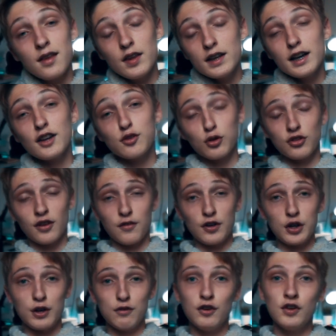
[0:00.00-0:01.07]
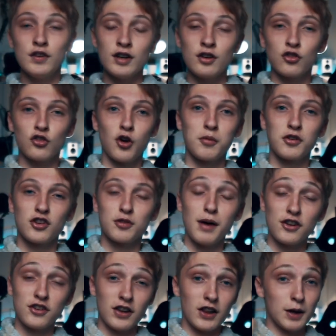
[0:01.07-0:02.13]
Thank you guys for watching that video. If you did enjoy, remember to
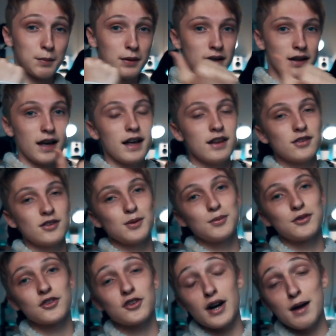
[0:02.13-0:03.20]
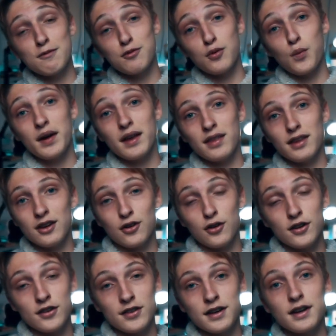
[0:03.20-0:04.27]
smash that like button and subscribe for more weekly
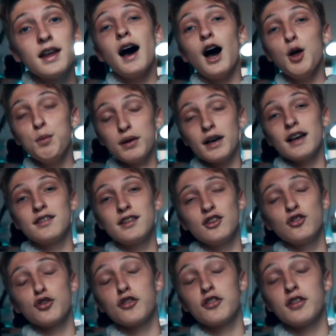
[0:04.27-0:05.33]
content. I hope you guys did enjoy